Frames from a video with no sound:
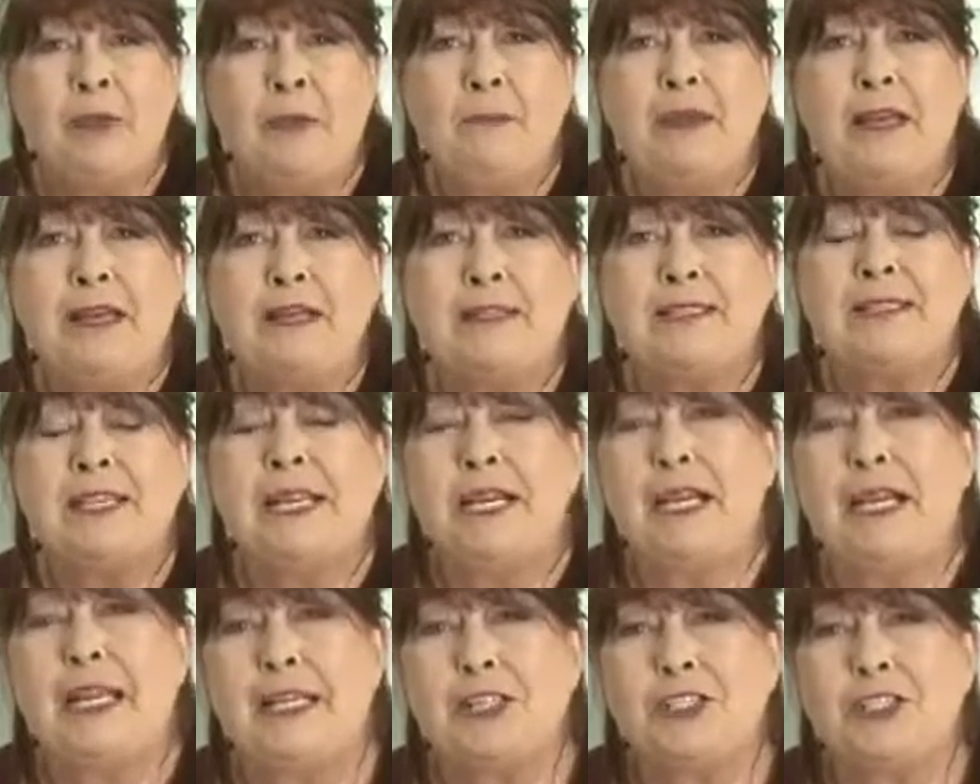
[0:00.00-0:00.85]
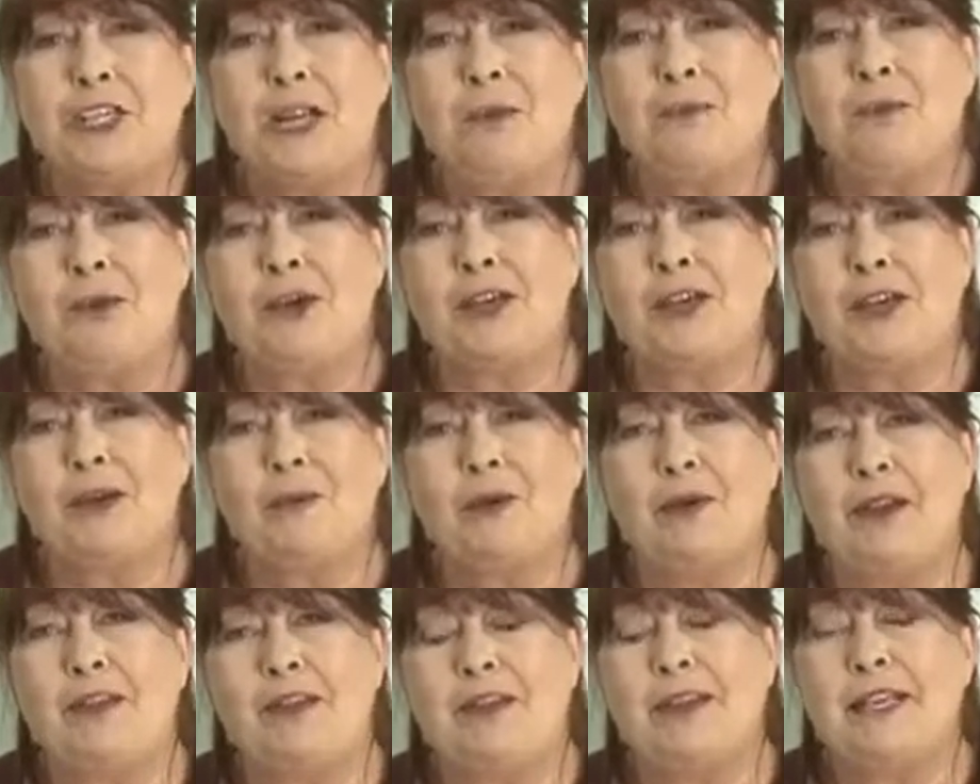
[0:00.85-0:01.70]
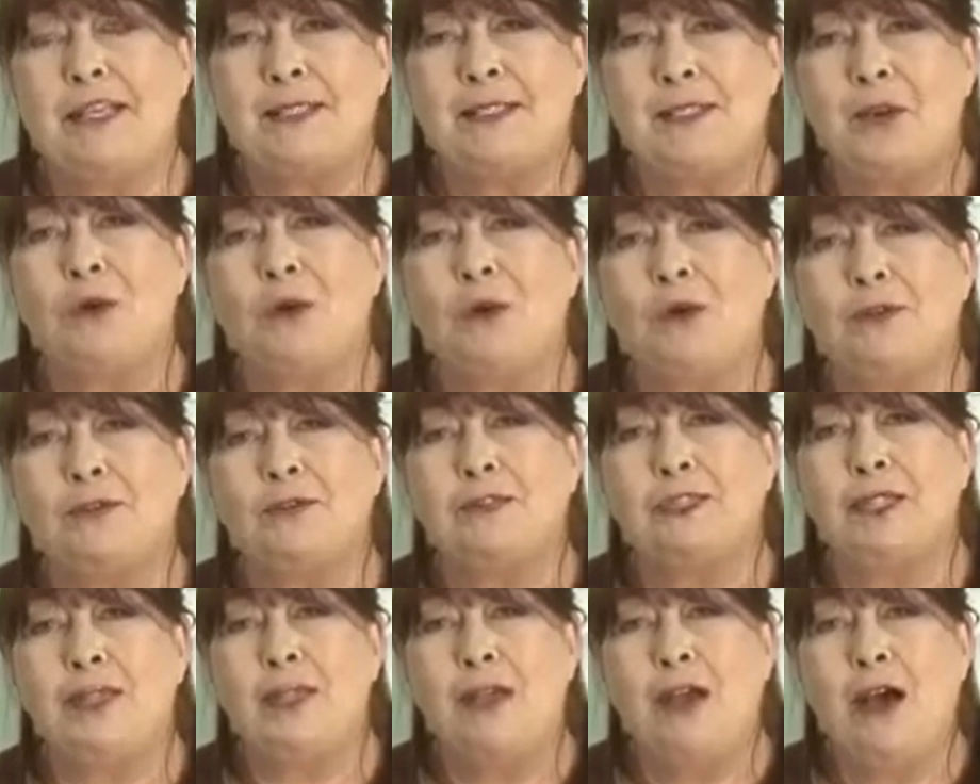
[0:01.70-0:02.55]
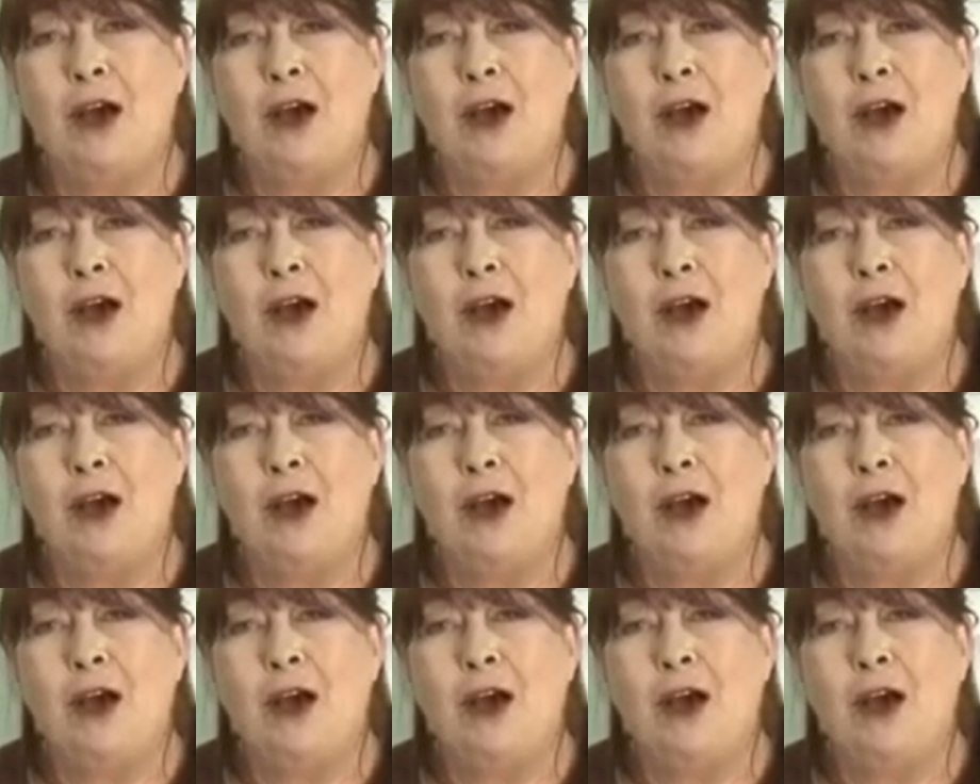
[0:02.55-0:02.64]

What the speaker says: because the collection I'm working with is called